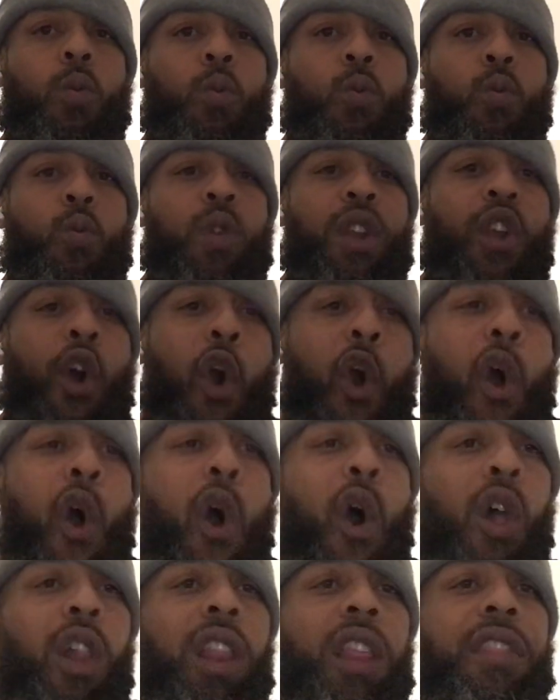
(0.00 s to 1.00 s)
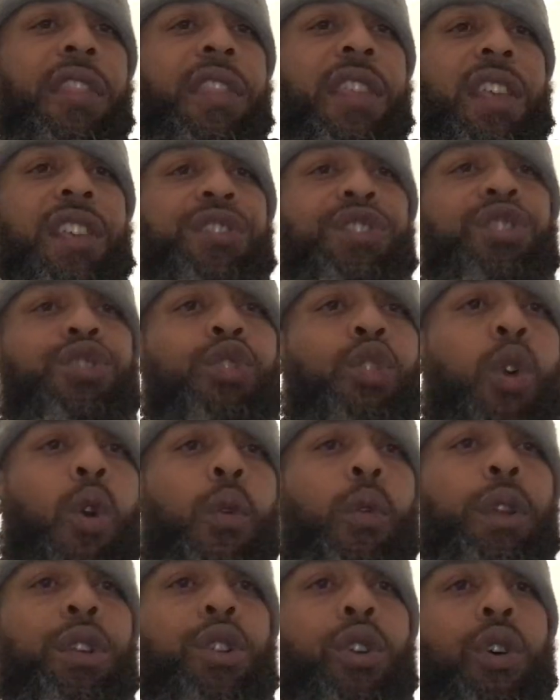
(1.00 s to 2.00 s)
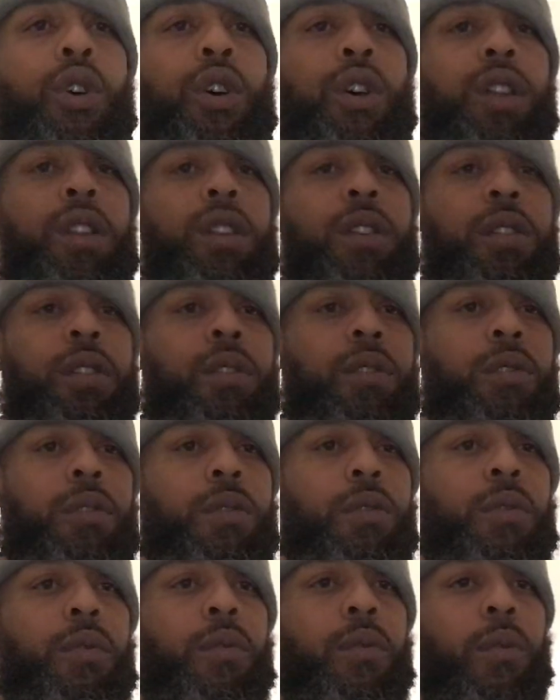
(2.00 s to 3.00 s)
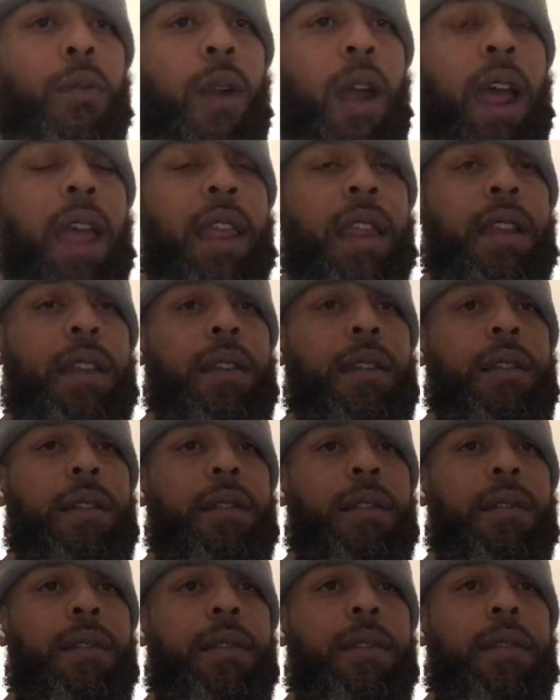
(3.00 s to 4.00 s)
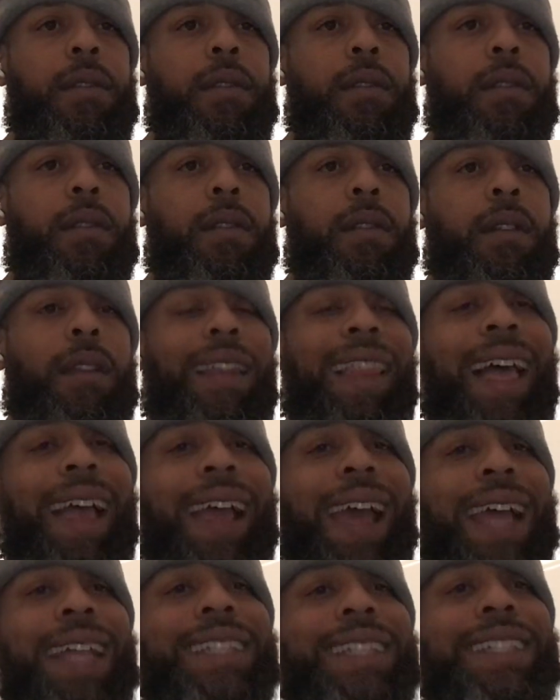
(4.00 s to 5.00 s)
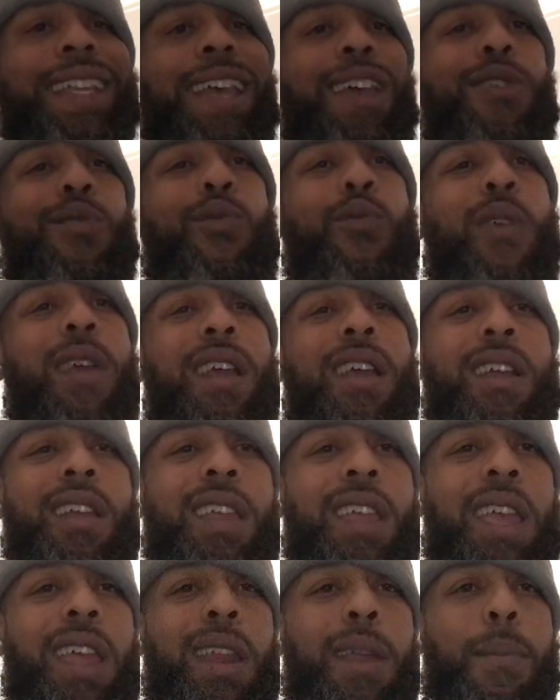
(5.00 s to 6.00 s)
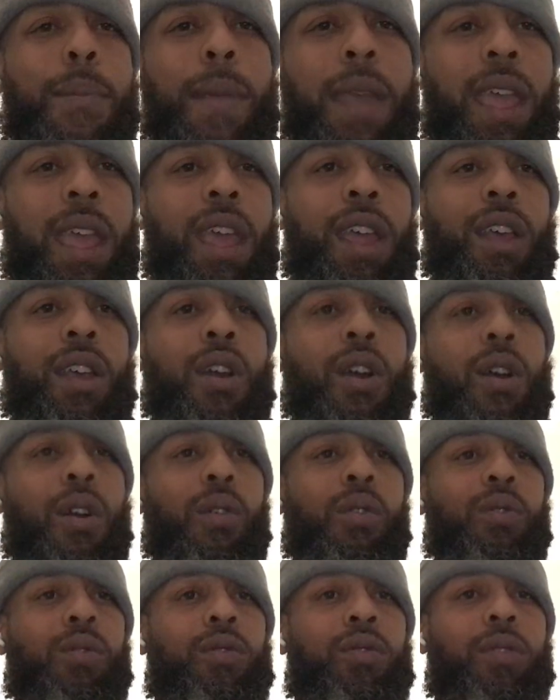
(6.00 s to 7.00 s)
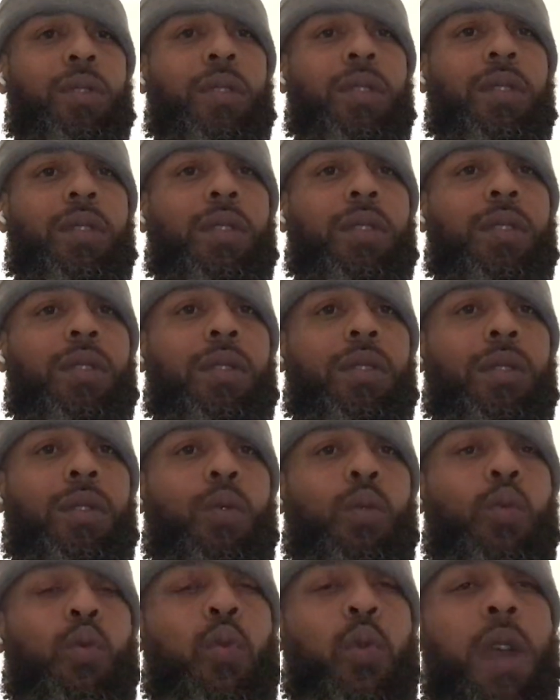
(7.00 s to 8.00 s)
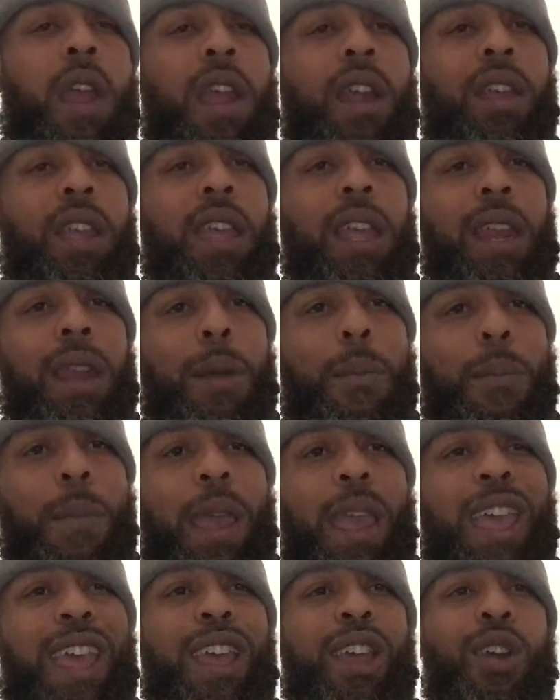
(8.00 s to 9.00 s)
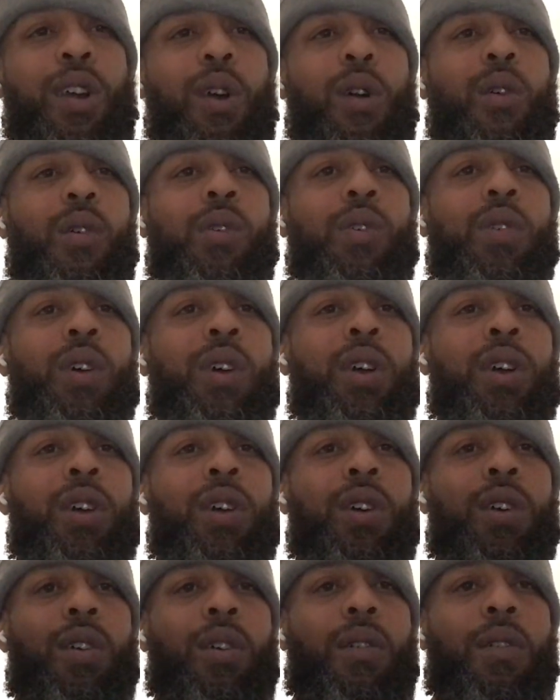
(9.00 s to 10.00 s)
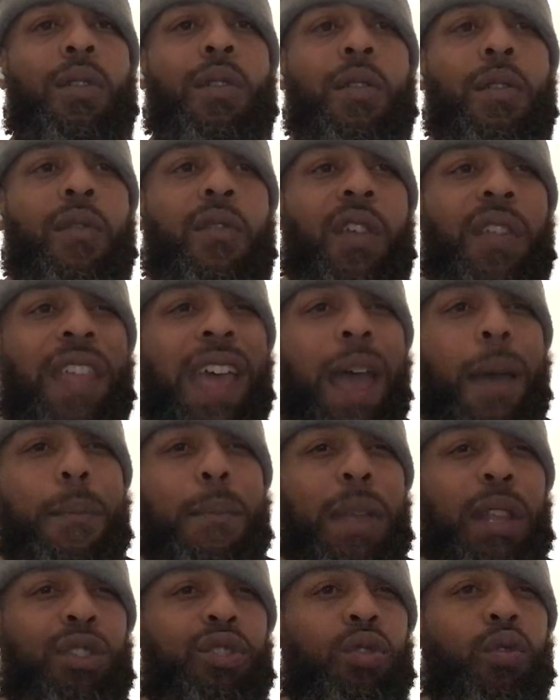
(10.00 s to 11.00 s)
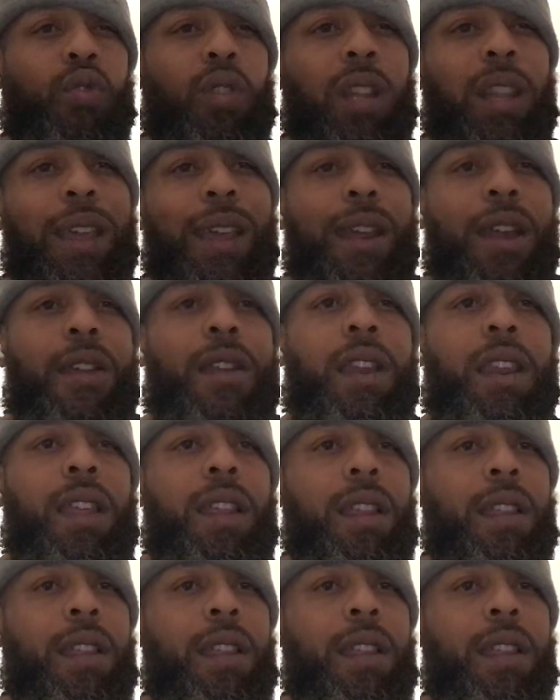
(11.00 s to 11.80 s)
When all of this is going on, right? Like I said, where can a man go? Where can a man go for that mental clarity?